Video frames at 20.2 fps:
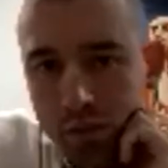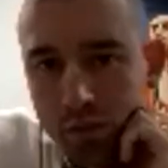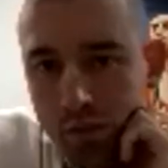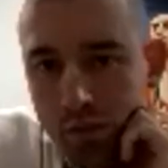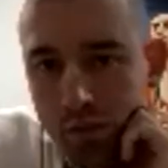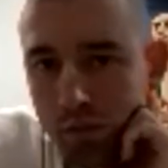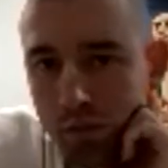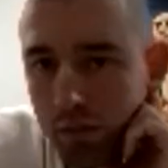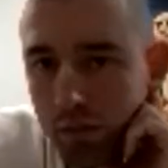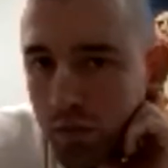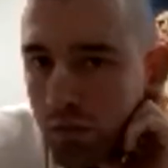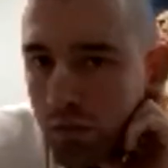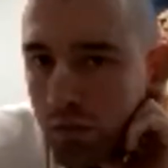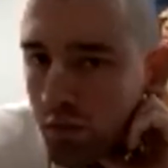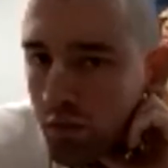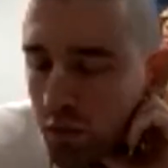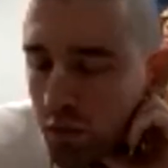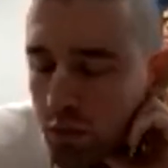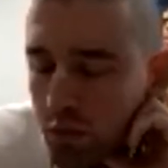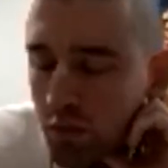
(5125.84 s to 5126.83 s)
By the tongue,
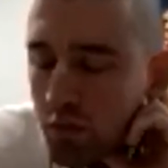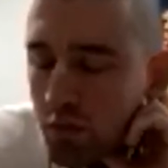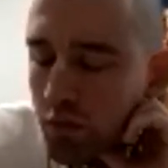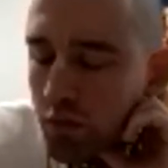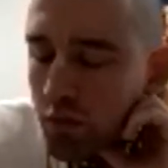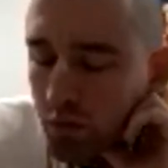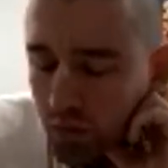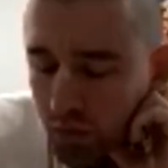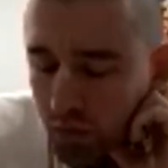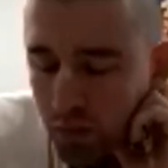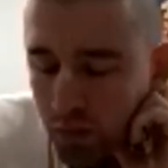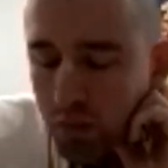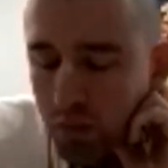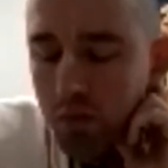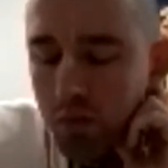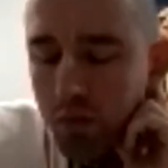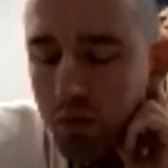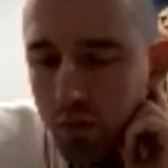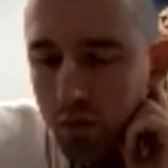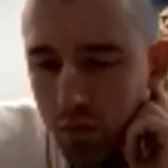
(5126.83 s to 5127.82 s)
by chanting the
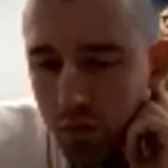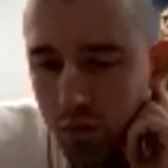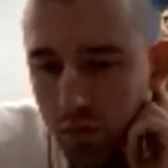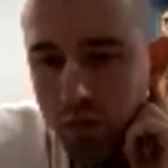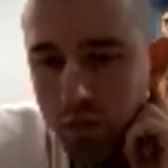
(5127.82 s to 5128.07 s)
holy name